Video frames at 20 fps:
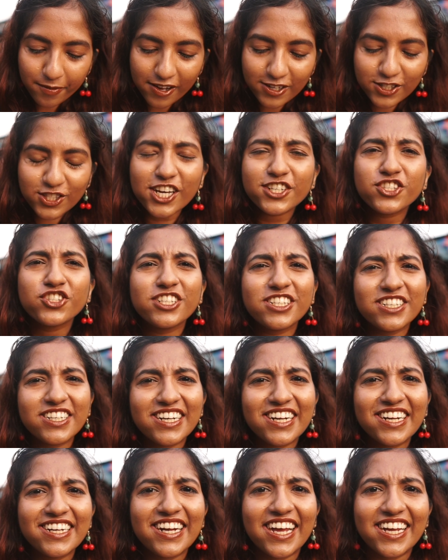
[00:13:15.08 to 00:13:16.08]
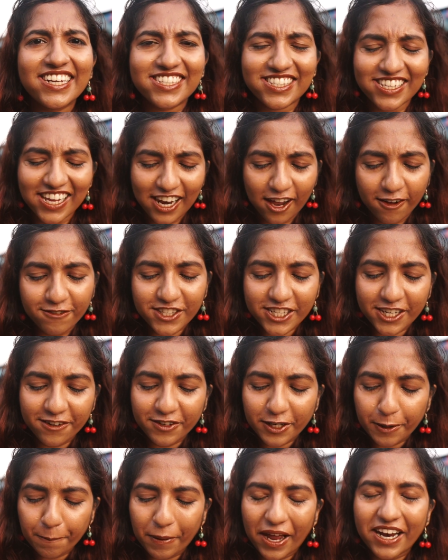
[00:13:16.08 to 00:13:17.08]
It's actually really nice. I love
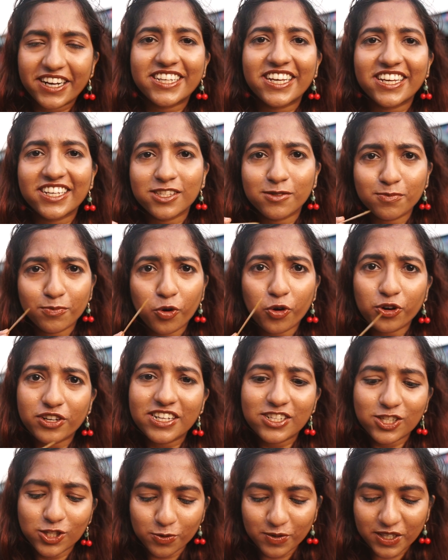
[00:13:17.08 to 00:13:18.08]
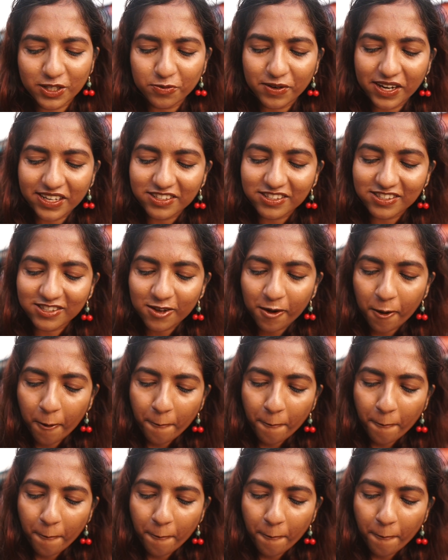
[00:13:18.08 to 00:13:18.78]
savory pancakes more than sweet ones.